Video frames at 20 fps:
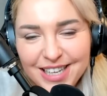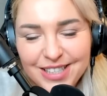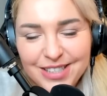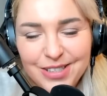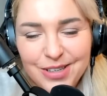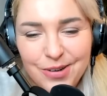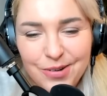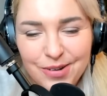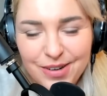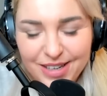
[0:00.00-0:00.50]

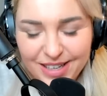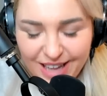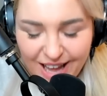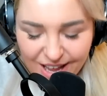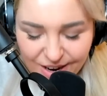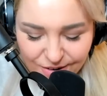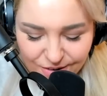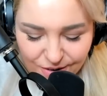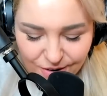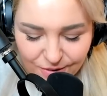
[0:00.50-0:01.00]
So
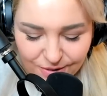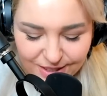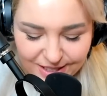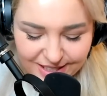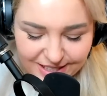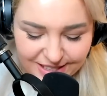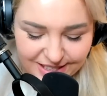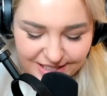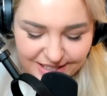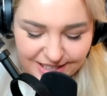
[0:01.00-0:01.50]
I don't know.
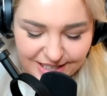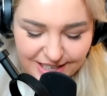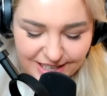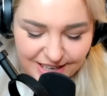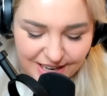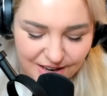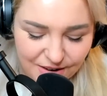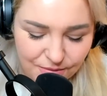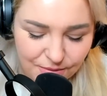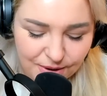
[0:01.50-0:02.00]

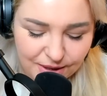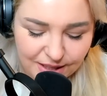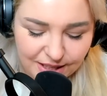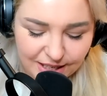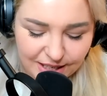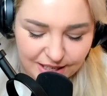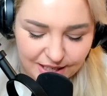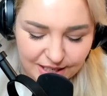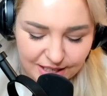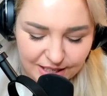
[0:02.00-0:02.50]
It
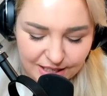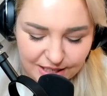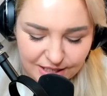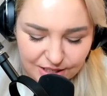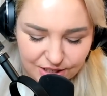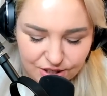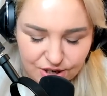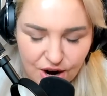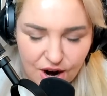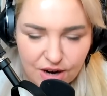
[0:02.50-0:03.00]

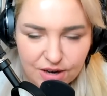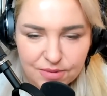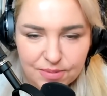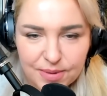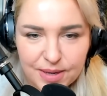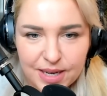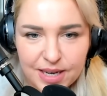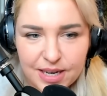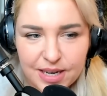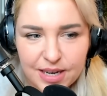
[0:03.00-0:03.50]
really shocked
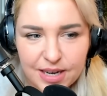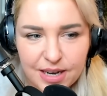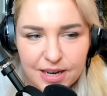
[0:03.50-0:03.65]
me.